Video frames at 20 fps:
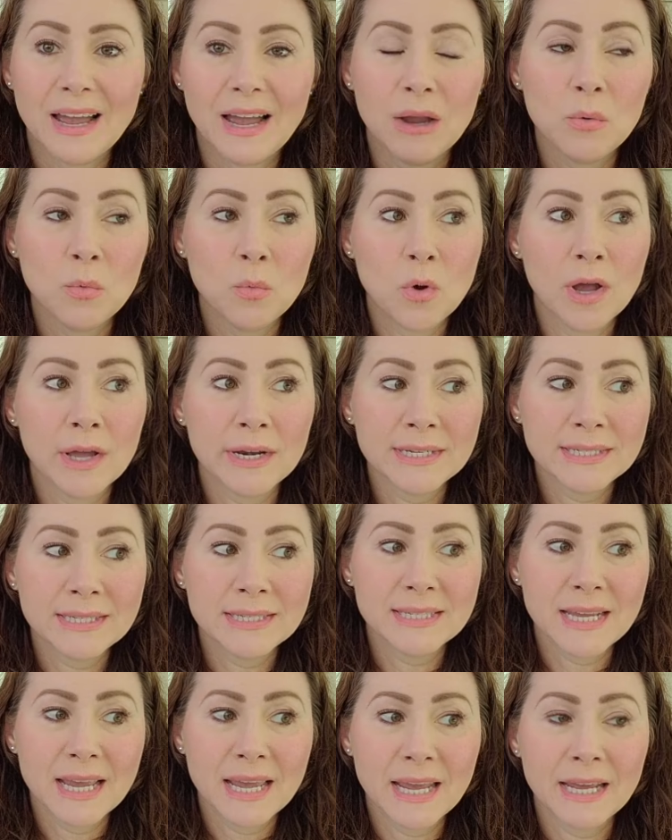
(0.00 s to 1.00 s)
I want to
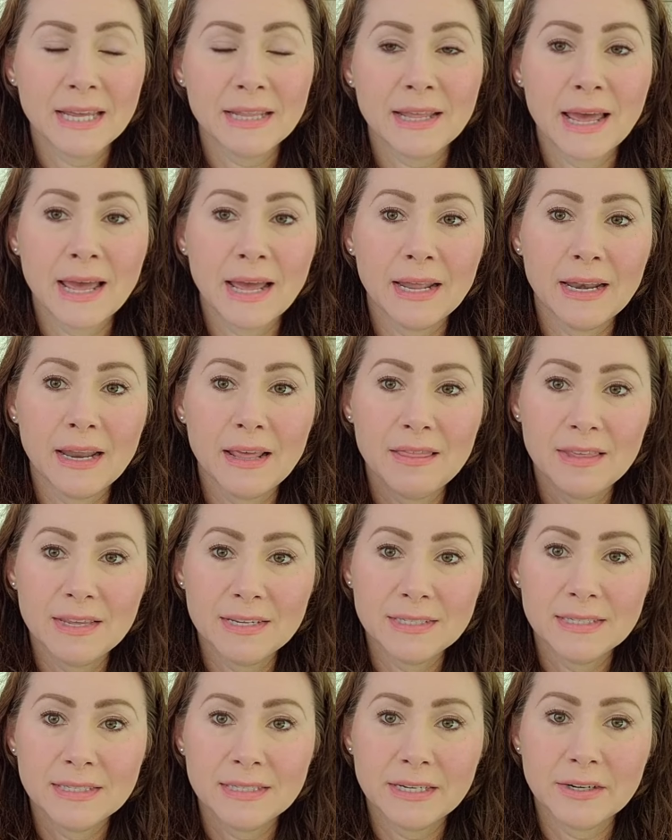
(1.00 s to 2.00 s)
say that
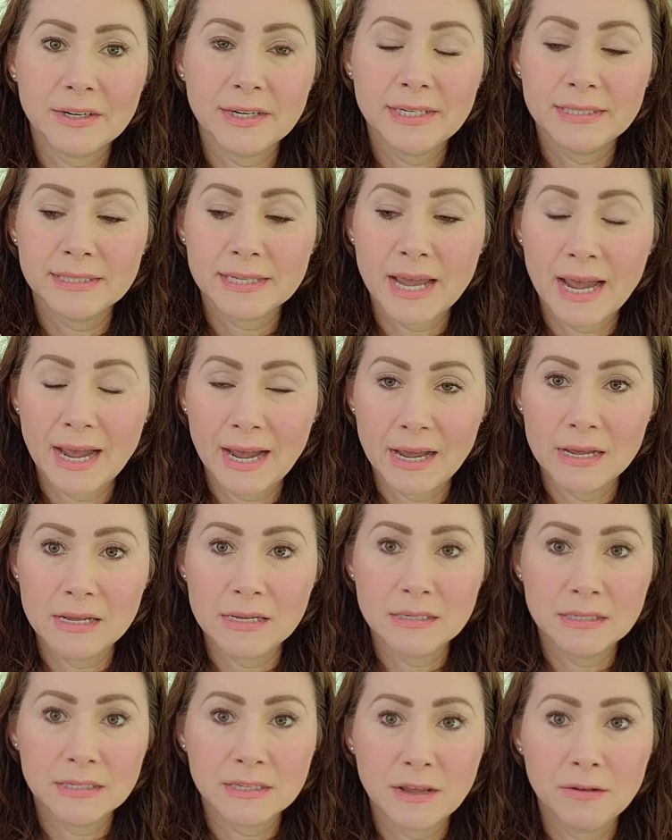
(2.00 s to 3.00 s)
this series
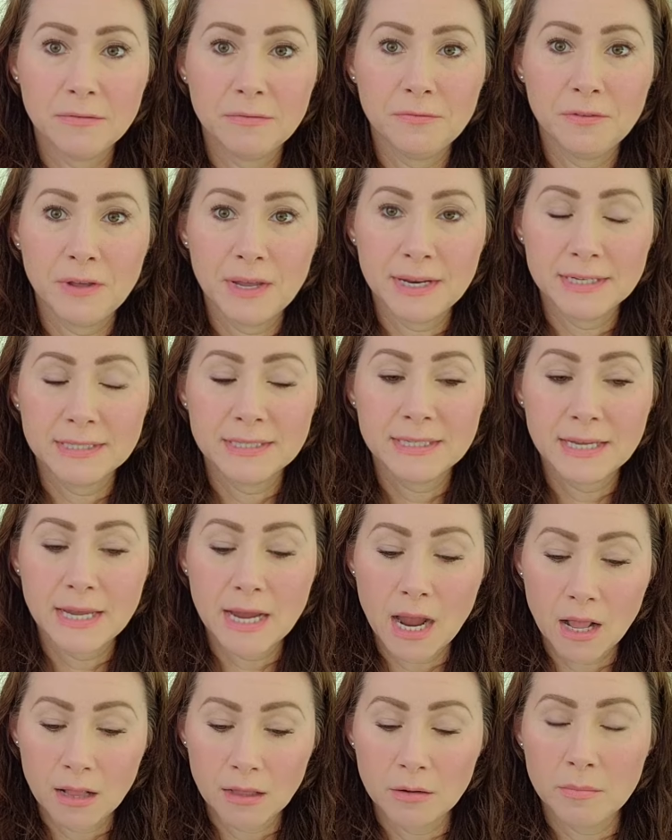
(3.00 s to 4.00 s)
has fantasy
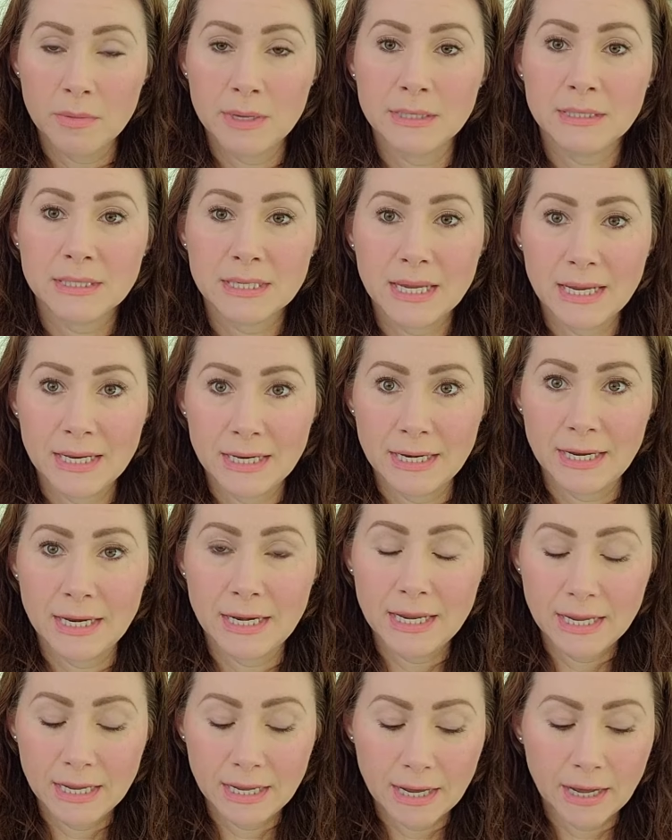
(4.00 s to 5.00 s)
elements in it.
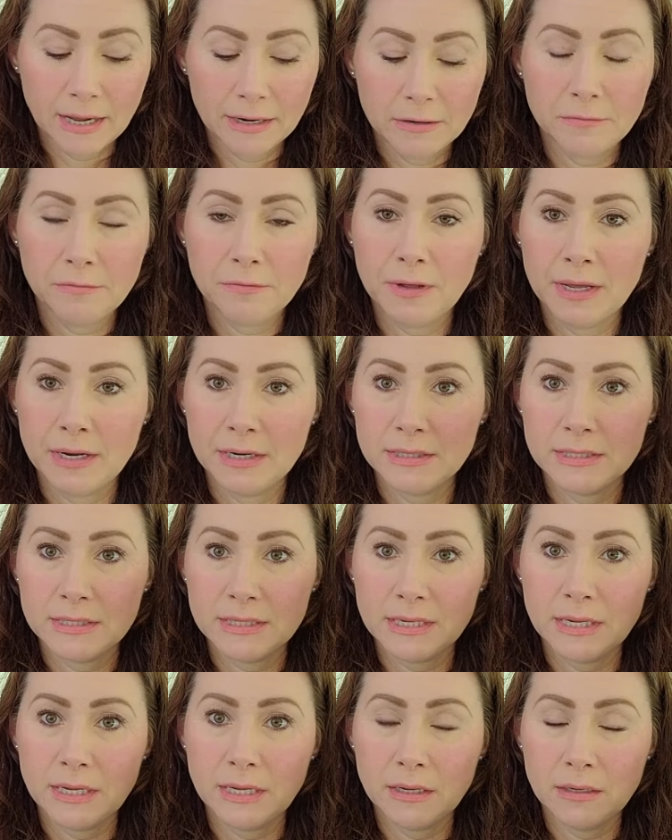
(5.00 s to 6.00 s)
He added
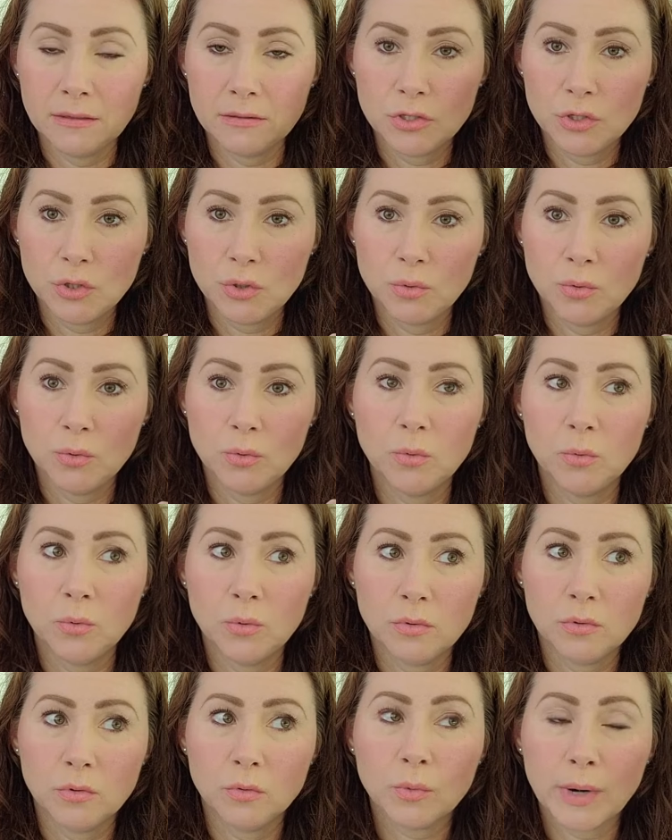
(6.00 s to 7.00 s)
fantasy to
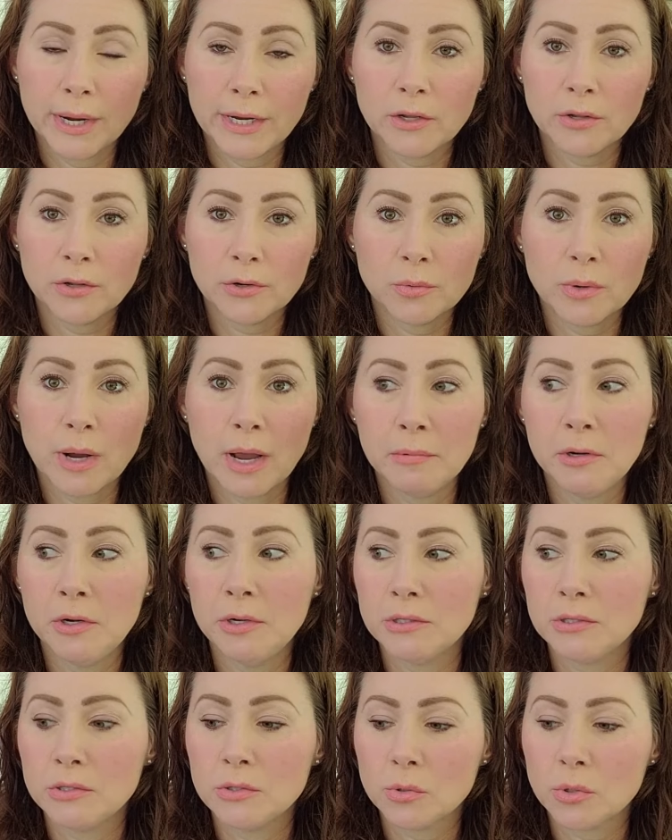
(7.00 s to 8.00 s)
the regular Robin
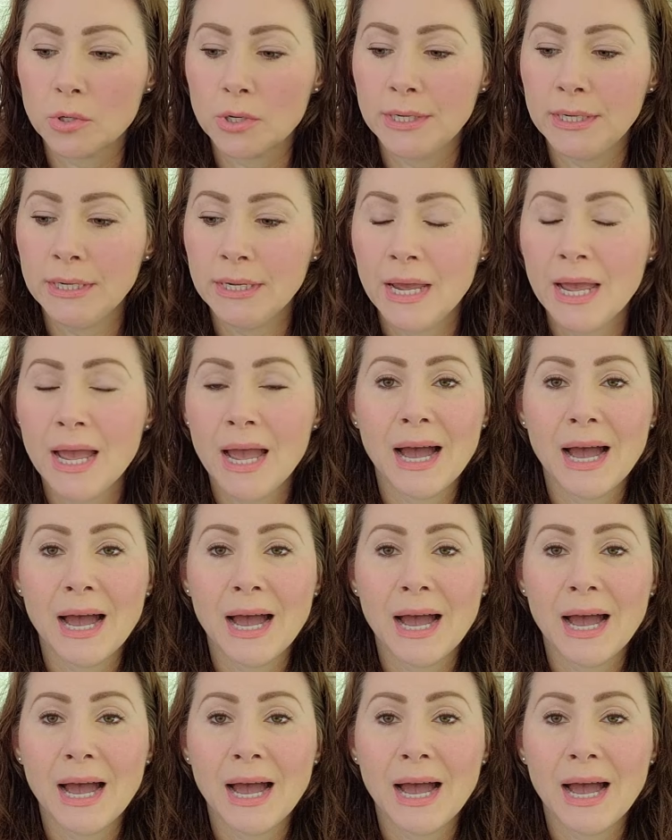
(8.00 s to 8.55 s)
Hood story.